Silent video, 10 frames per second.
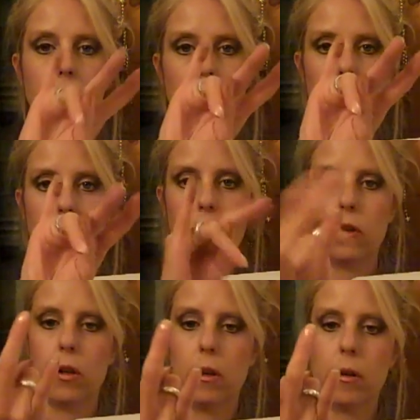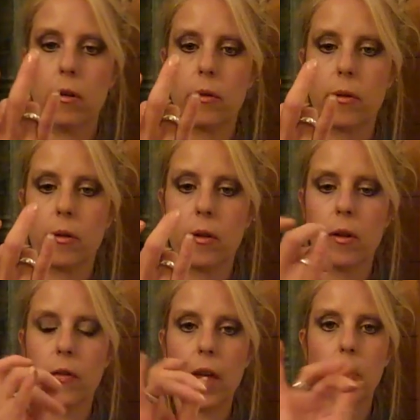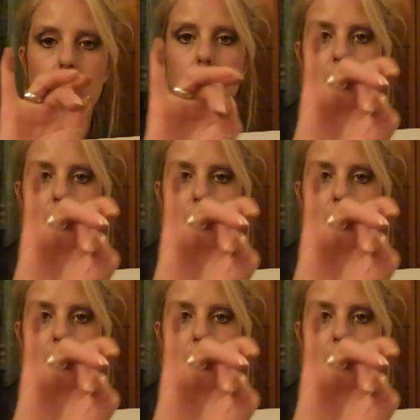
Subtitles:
foundation that would